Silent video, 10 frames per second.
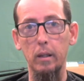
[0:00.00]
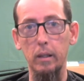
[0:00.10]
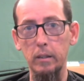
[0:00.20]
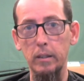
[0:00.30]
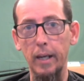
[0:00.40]

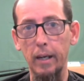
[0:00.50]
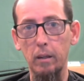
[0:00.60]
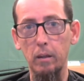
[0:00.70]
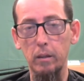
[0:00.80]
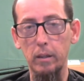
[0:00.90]
this
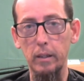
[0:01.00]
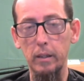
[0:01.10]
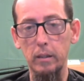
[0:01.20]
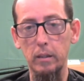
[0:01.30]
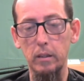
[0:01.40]
channel
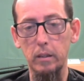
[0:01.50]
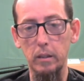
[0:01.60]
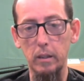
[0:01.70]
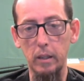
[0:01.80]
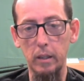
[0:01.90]
is
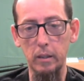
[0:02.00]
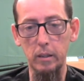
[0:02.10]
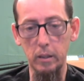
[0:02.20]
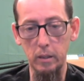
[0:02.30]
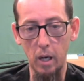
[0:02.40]

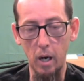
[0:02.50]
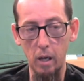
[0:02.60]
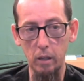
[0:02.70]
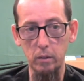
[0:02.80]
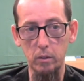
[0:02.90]

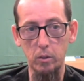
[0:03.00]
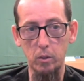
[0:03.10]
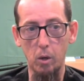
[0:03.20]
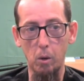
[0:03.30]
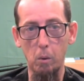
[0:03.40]
young,
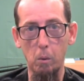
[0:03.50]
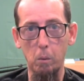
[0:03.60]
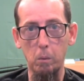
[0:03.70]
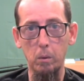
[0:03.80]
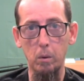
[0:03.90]
so